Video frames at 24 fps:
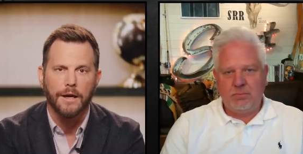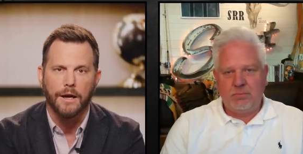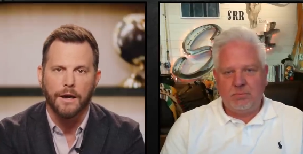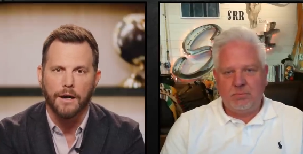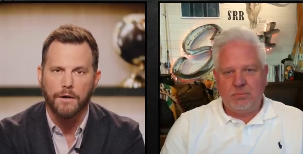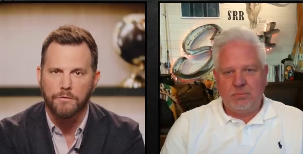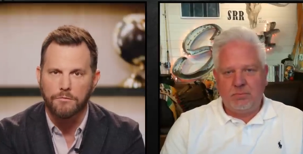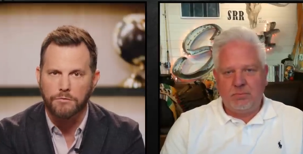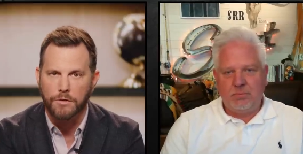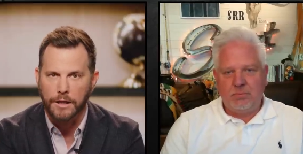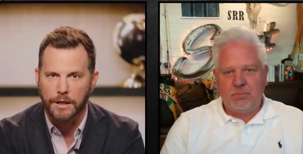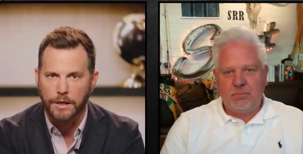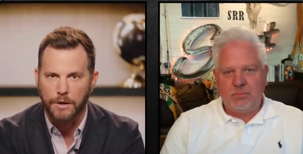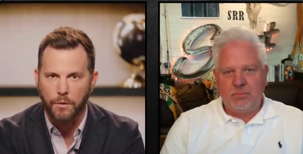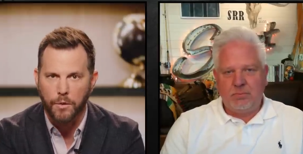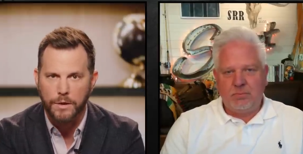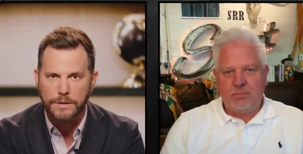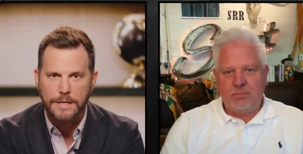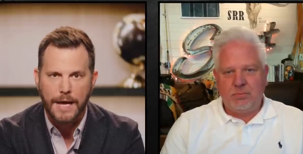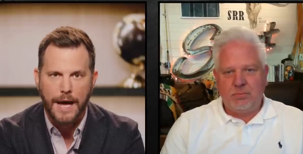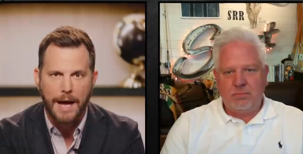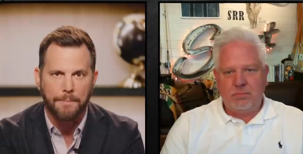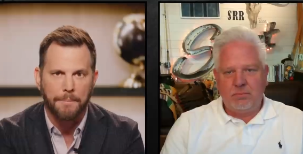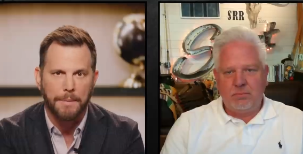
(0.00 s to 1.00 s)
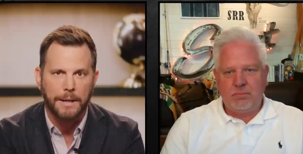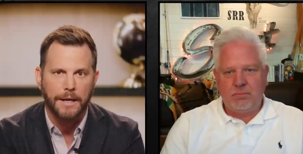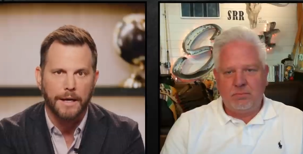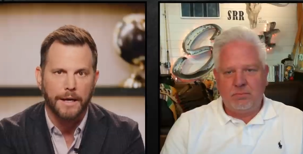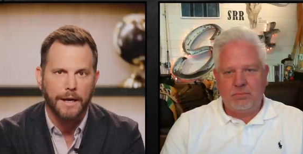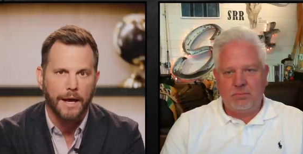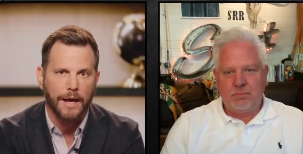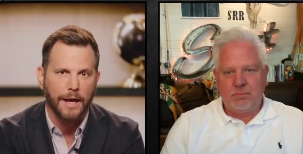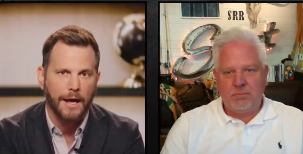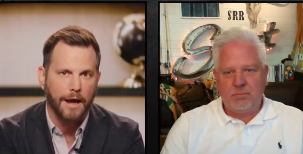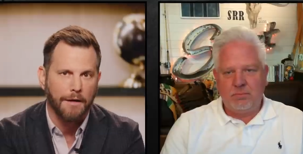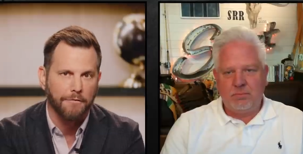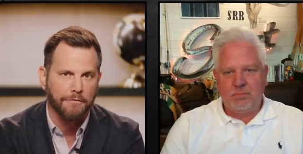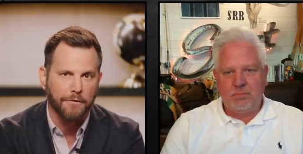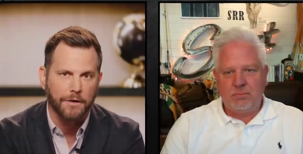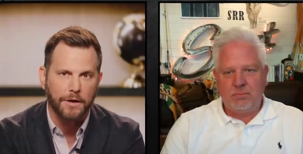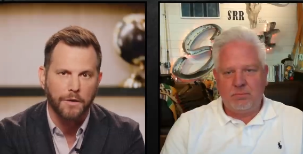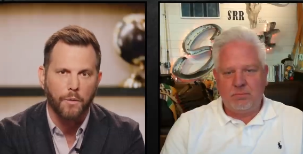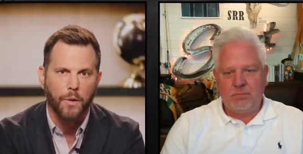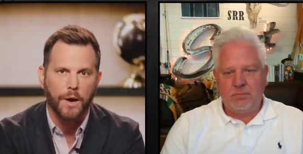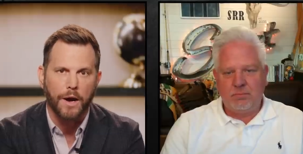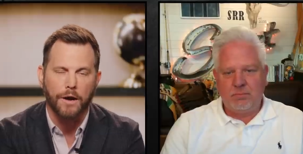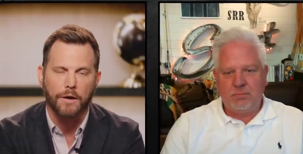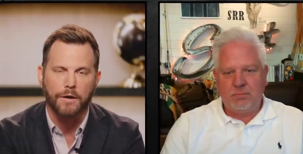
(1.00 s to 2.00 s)
Speaker 1: uh, really what's happening
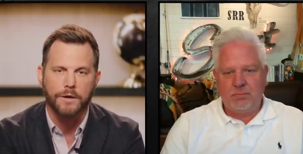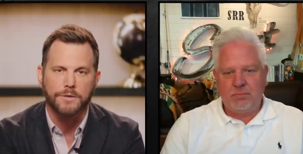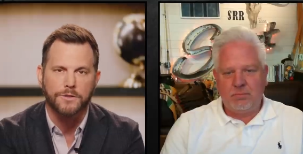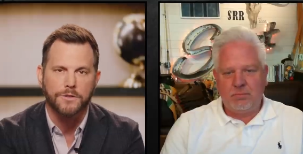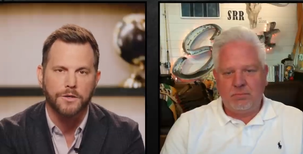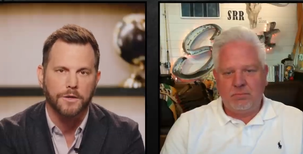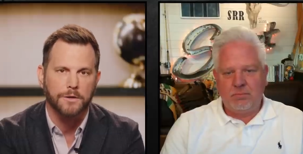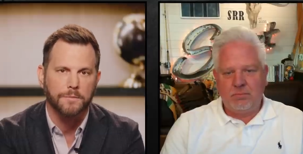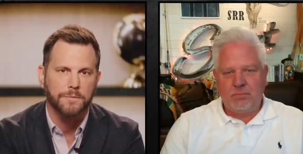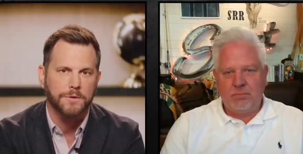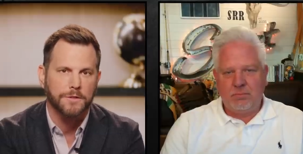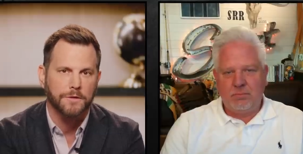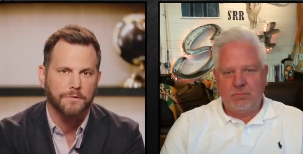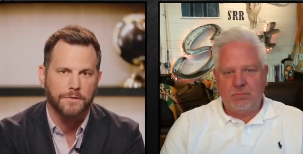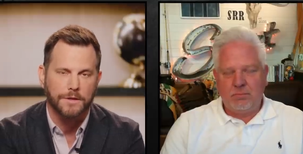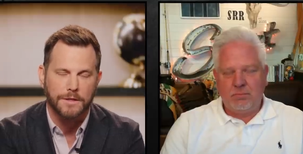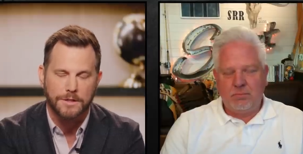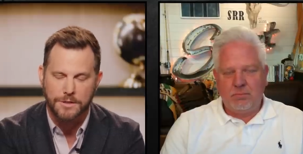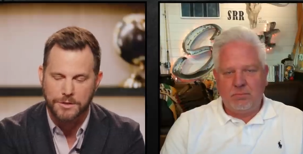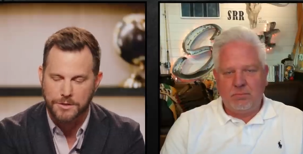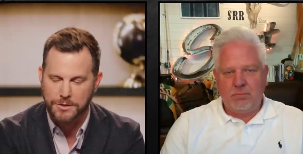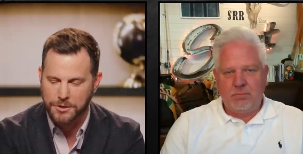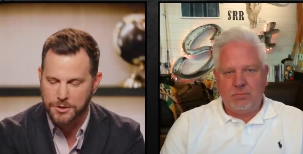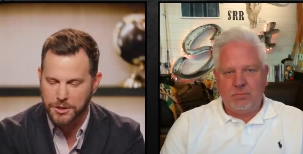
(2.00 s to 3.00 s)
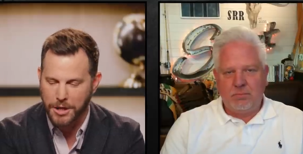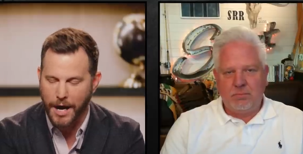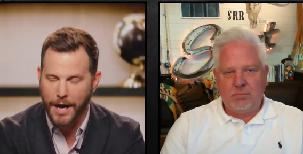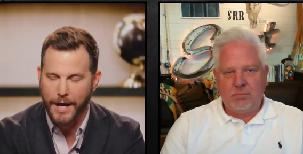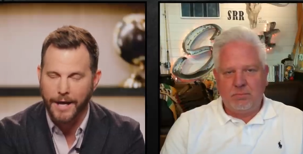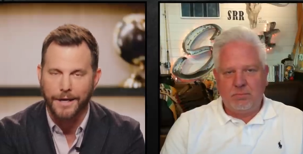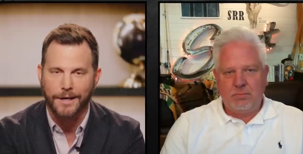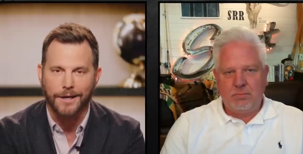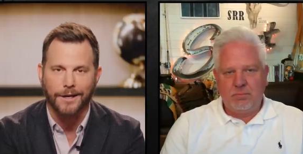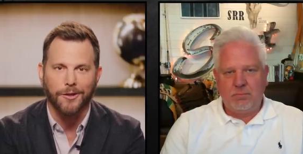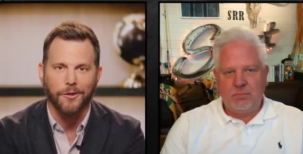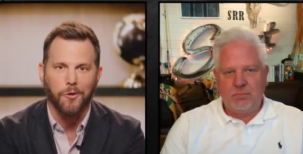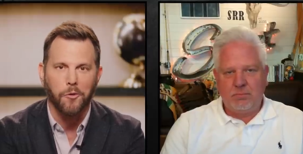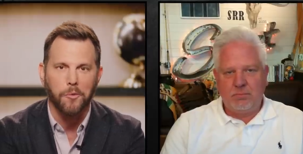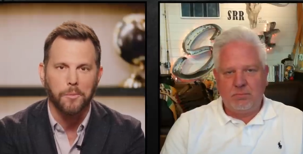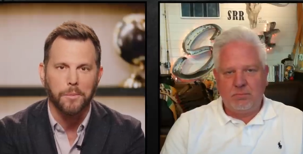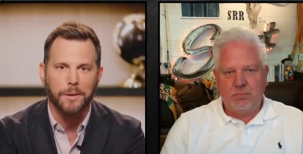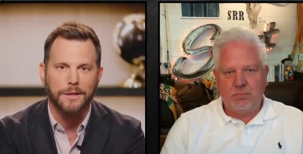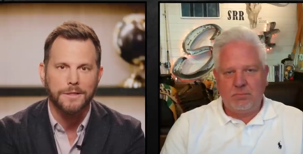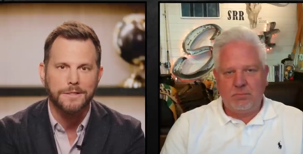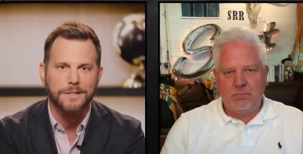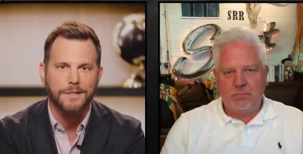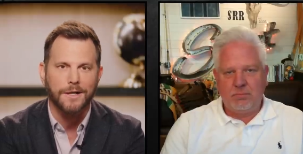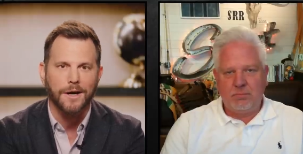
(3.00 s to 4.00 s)
everywhere in terms of this giant
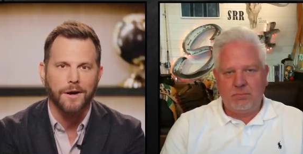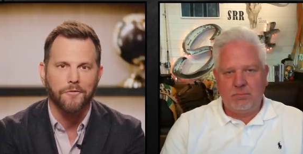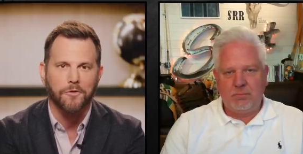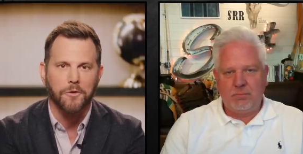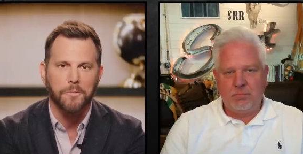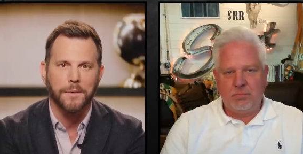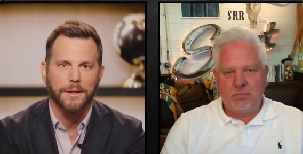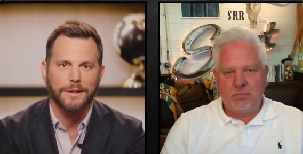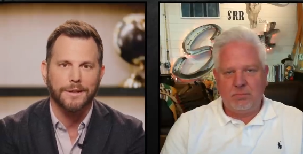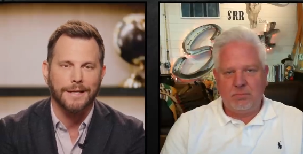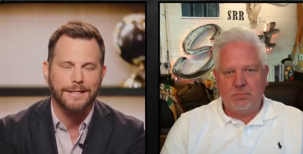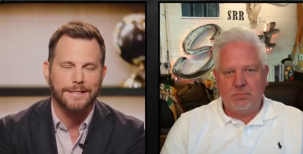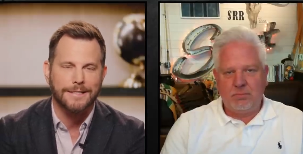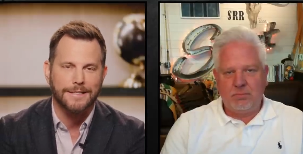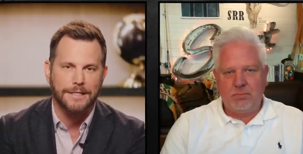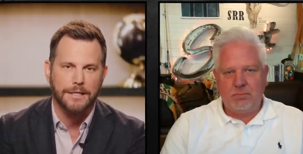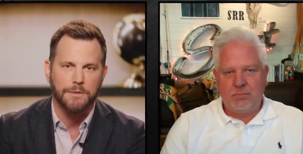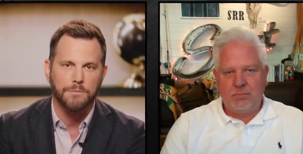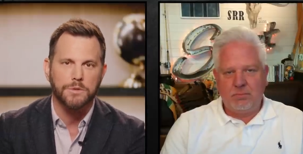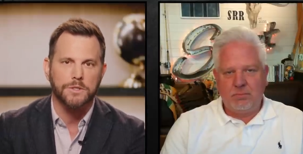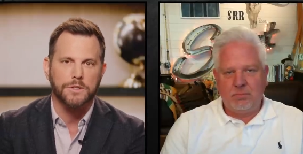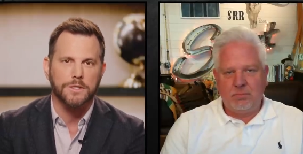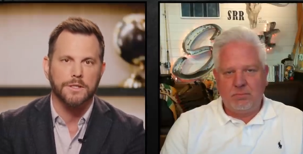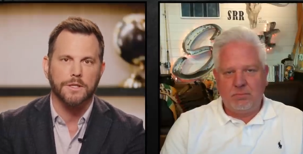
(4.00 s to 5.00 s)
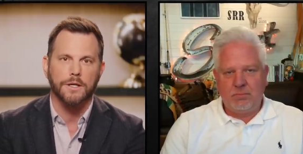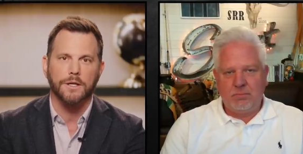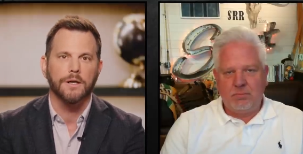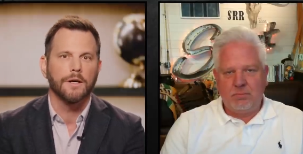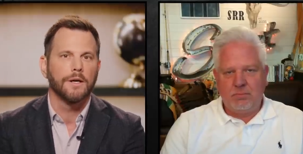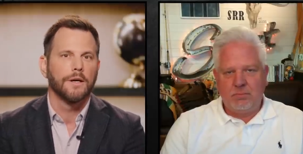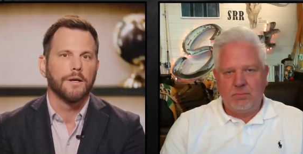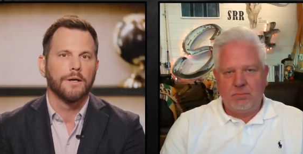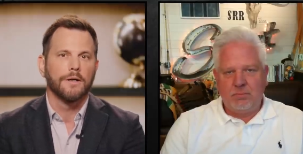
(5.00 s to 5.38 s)
globalist government that seems to